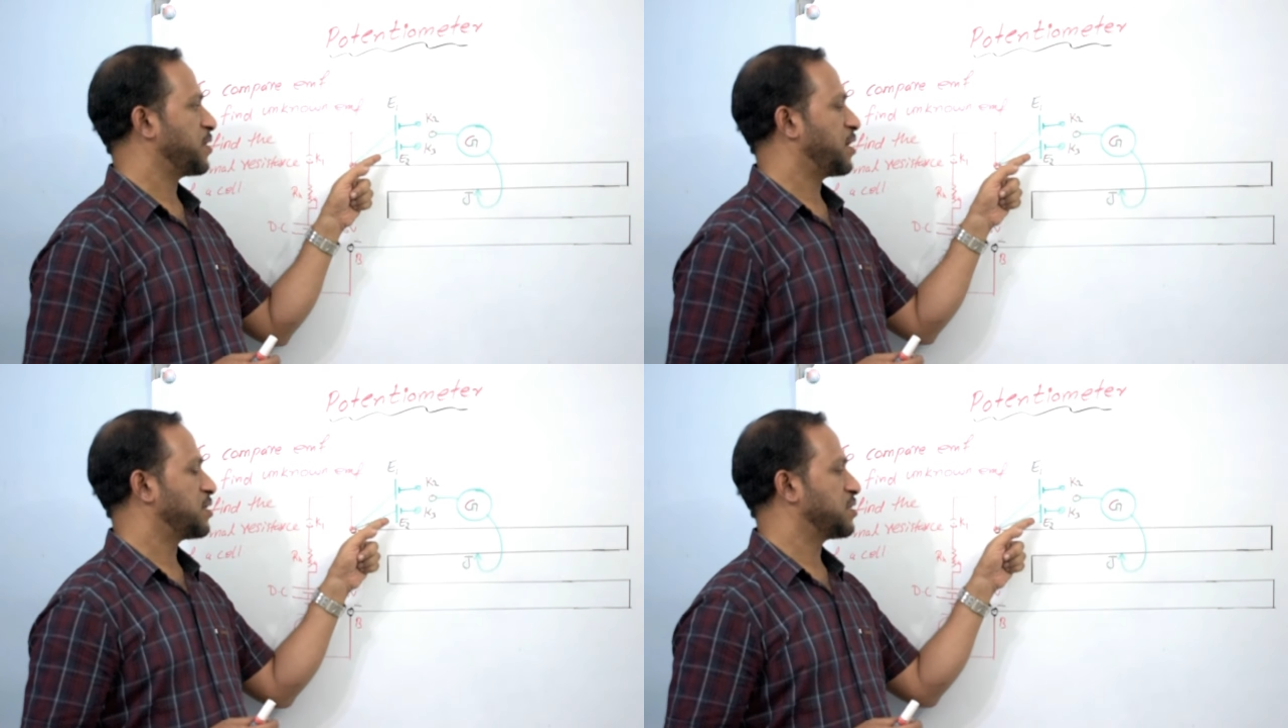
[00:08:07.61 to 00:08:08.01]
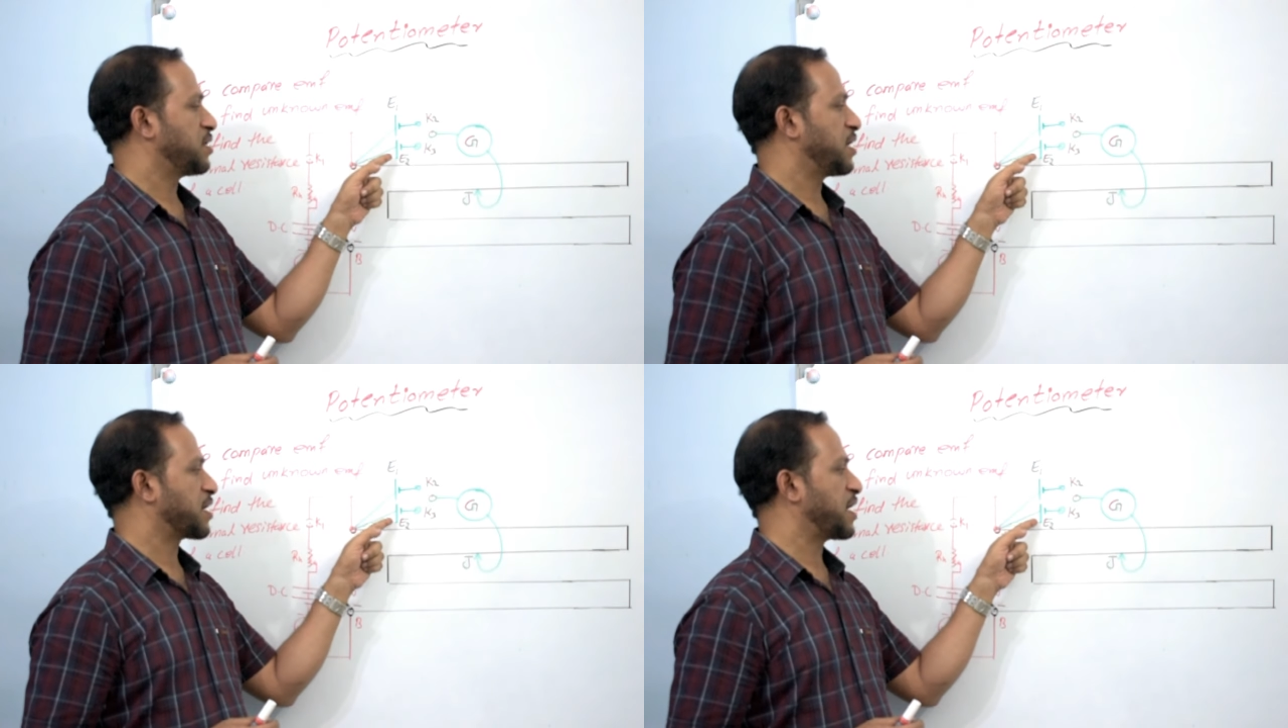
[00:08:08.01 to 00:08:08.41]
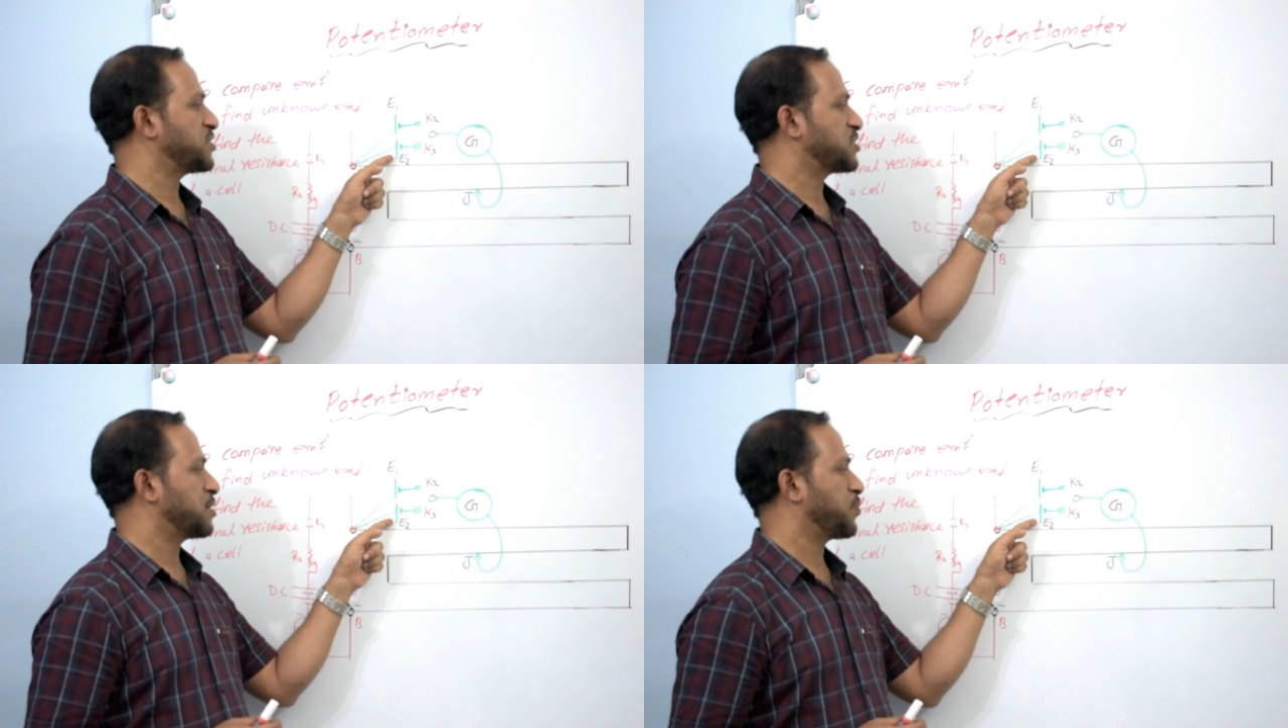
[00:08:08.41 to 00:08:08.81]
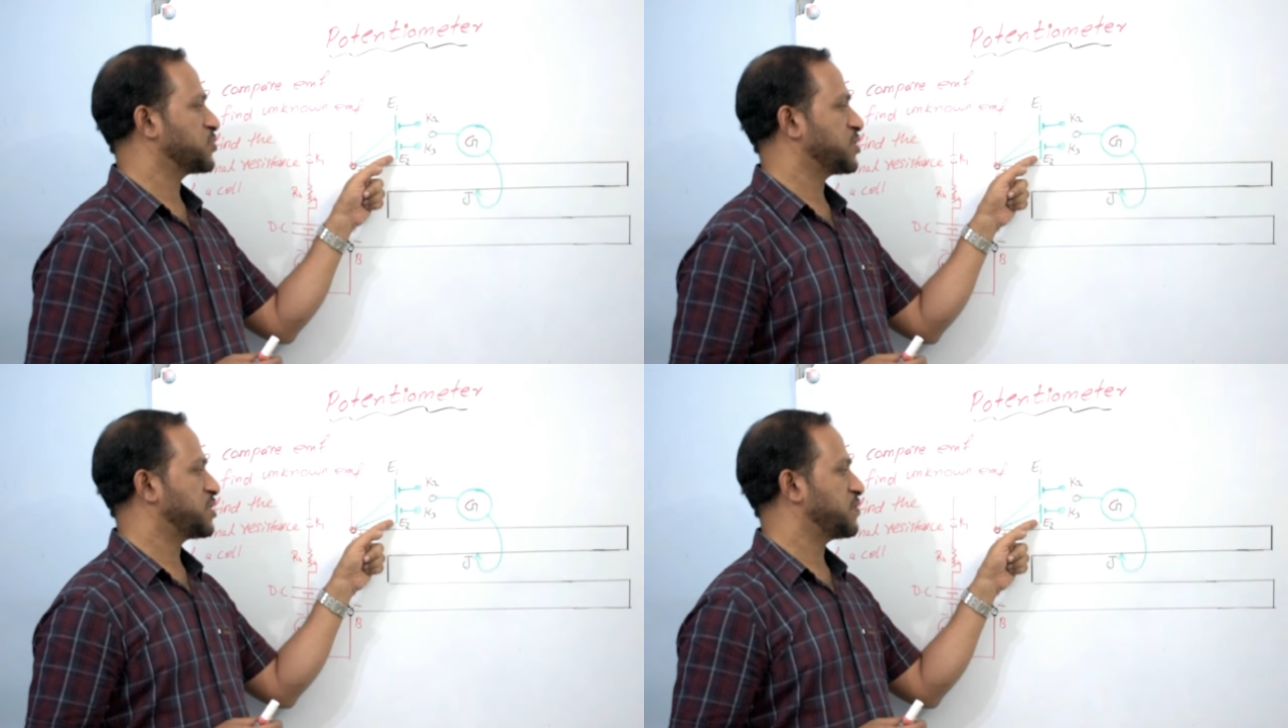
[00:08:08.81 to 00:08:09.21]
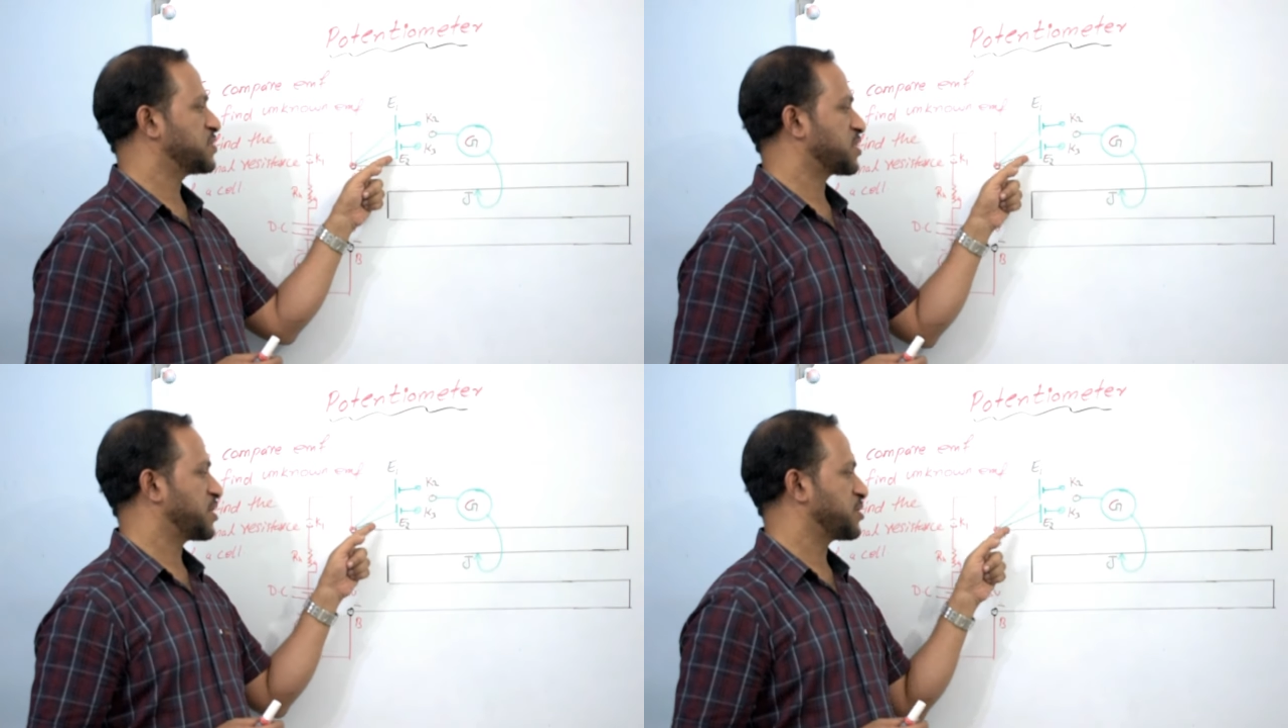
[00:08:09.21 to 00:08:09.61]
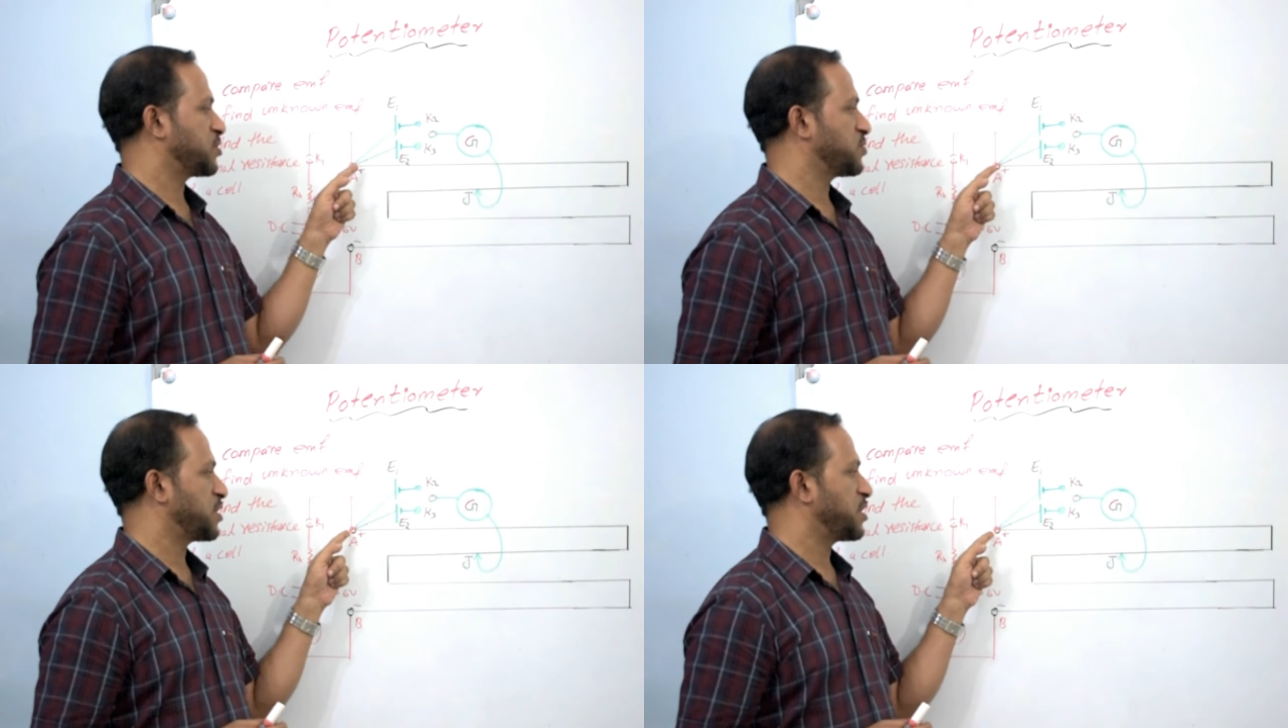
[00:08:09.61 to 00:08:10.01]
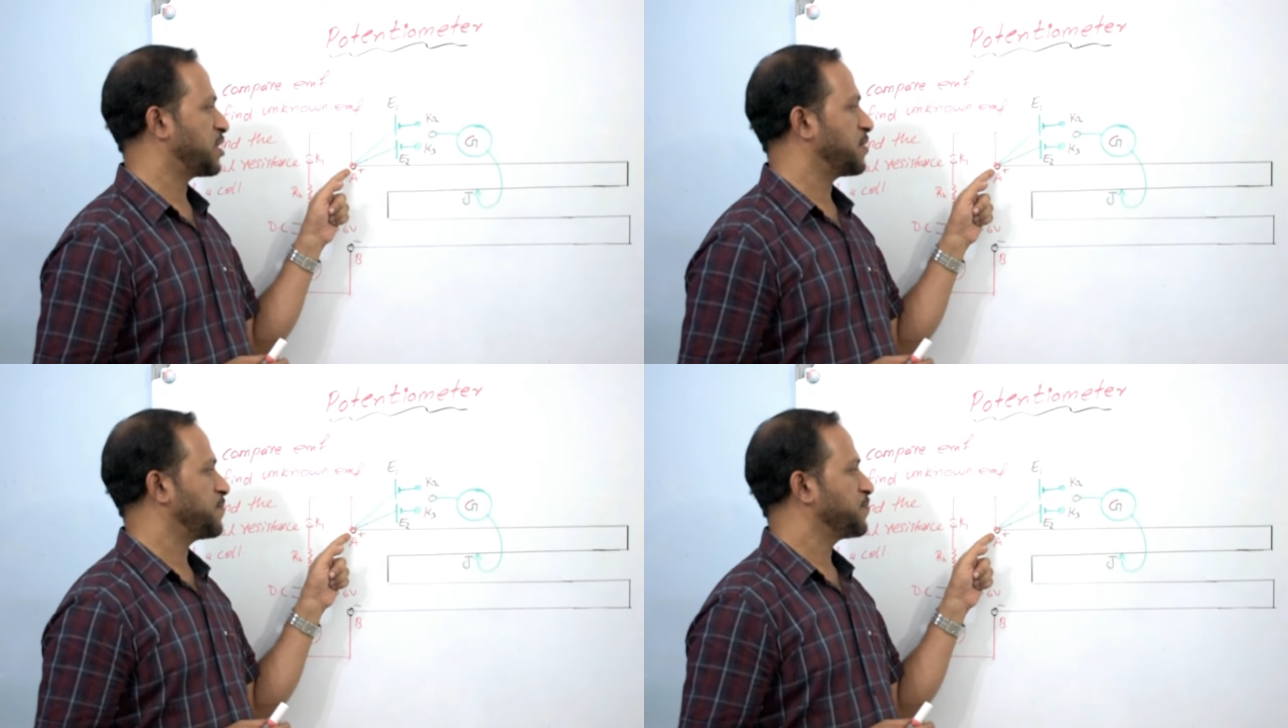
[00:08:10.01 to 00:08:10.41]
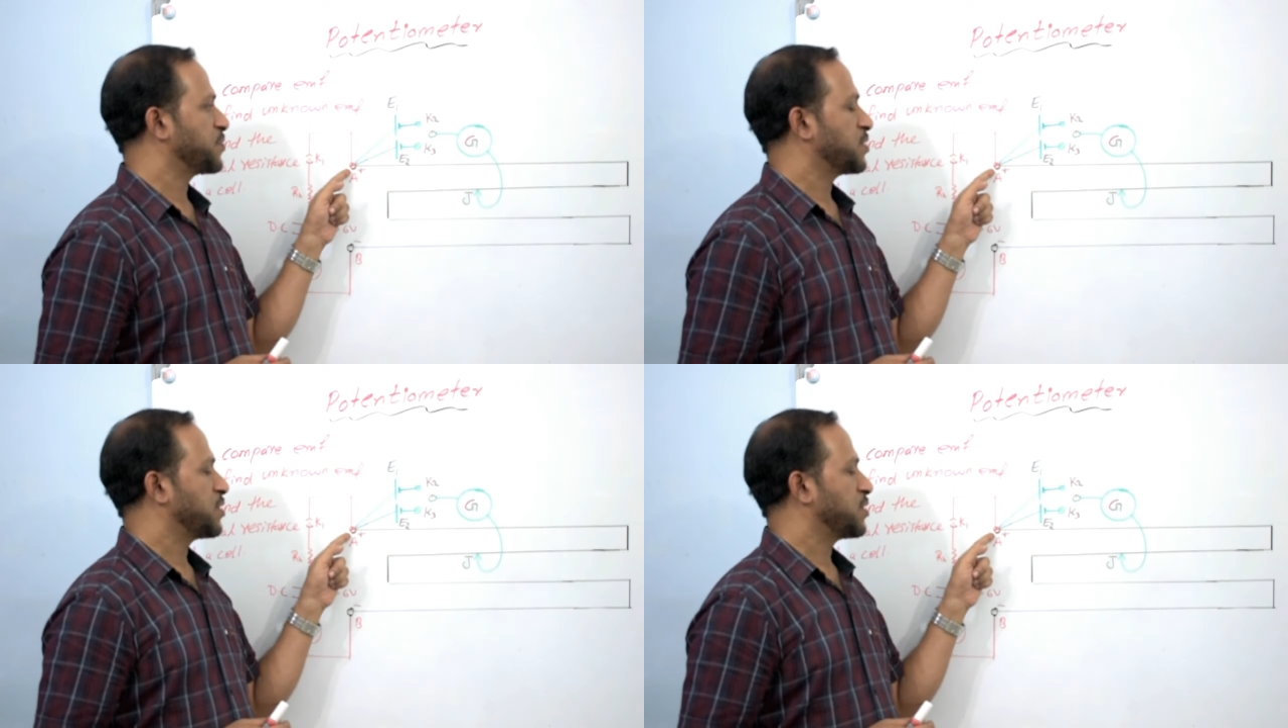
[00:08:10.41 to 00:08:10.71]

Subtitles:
and the Leclanche cell positive is connected to the A.